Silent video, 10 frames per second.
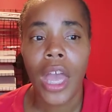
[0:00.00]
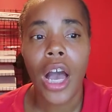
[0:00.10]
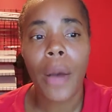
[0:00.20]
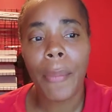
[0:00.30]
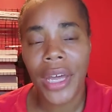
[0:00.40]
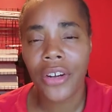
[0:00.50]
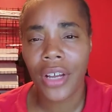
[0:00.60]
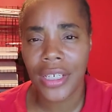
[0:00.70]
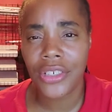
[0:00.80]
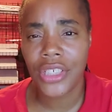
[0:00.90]
a better
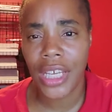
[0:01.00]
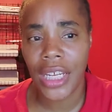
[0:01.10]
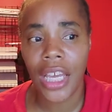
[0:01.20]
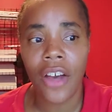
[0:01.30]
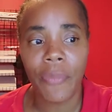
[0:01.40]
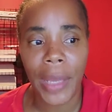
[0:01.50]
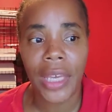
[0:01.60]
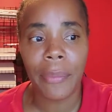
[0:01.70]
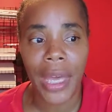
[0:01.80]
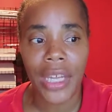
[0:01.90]
understanding of
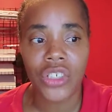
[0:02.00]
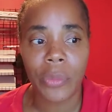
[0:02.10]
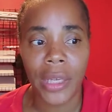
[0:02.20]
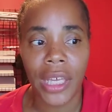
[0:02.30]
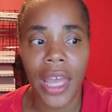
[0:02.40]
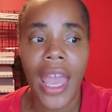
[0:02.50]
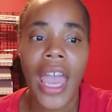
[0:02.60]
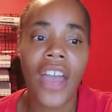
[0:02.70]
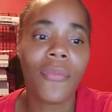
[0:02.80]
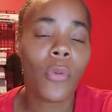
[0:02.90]
pain management
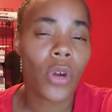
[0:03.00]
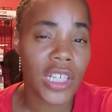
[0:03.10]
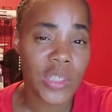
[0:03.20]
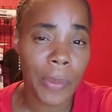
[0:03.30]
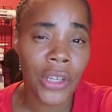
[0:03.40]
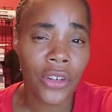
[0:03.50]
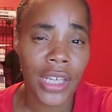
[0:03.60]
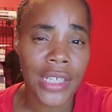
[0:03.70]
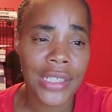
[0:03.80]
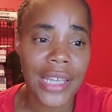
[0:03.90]
have more
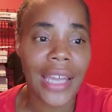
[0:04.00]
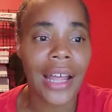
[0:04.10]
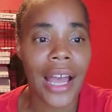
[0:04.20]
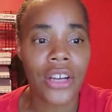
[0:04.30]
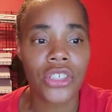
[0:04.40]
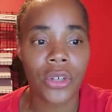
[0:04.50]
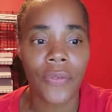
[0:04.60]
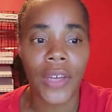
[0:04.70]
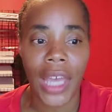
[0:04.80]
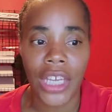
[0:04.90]
experience and higher
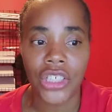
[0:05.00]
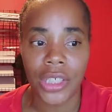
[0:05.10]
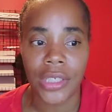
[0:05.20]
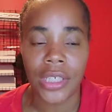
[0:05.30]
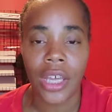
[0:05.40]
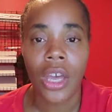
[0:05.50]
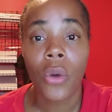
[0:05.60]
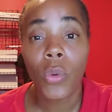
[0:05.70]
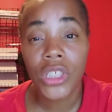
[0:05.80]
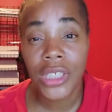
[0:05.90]
certification,
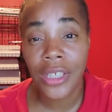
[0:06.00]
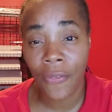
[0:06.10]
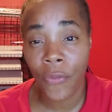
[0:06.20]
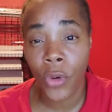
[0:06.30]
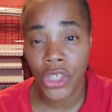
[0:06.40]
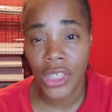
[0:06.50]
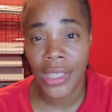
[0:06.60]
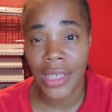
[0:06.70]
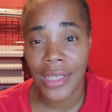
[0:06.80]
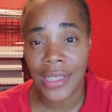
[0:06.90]
which is
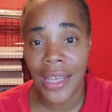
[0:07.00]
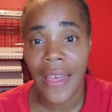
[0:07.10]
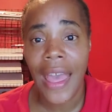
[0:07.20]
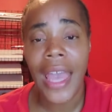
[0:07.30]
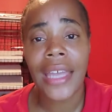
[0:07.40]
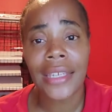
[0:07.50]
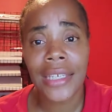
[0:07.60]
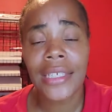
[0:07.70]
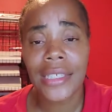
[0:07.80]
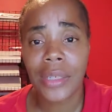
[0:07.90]
unfortunate and
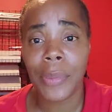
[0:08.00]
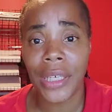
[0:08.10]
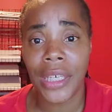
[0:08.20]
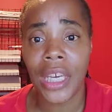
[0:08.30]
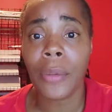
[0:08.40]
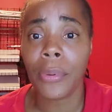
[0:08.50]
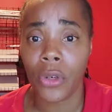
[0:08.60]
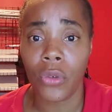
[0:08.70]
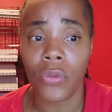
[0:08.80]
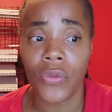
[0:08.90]
needs to be
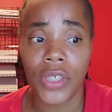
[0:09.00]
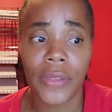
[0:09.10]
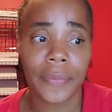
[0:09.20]
improved.